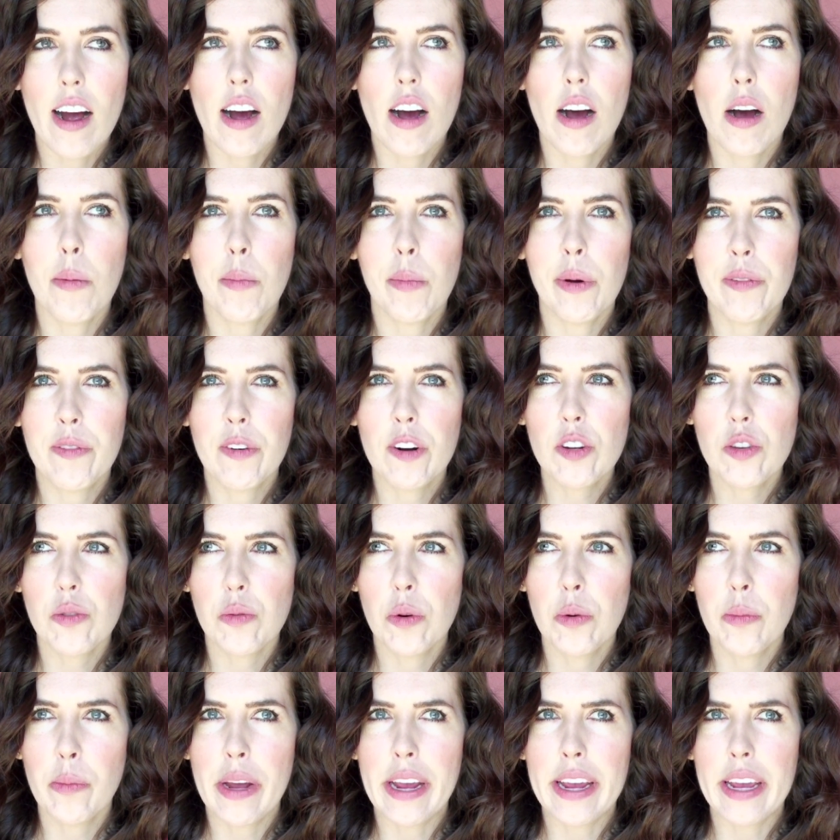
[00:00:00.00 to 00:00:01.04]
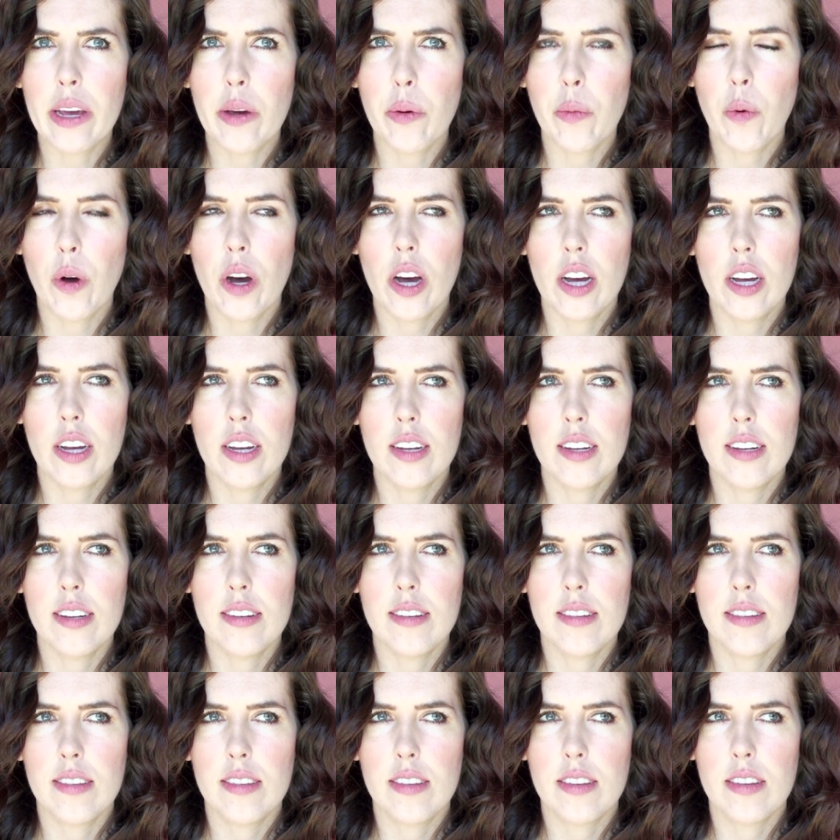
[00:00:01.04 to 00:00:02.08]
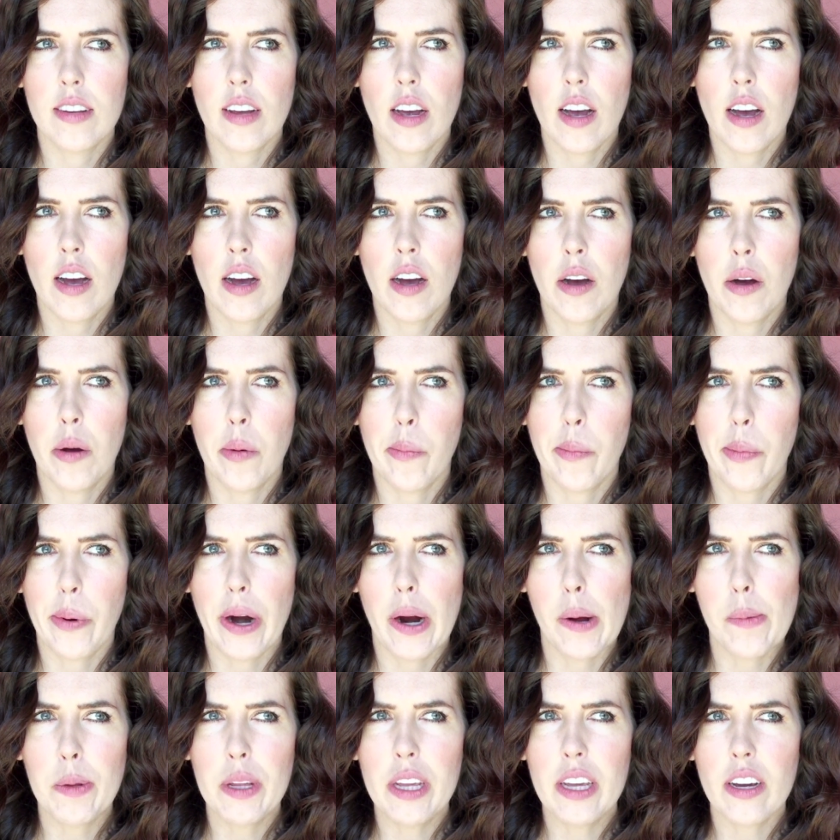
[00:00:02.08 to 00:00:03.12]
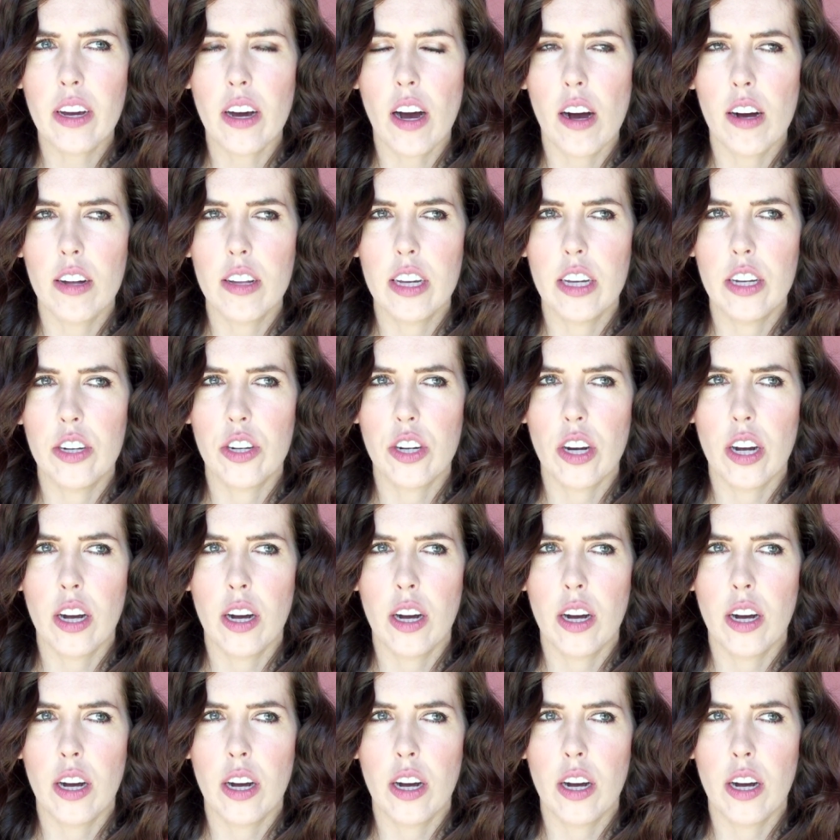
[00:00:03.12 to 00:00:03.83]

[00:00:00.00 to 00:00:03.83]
My first roommate was probably in college.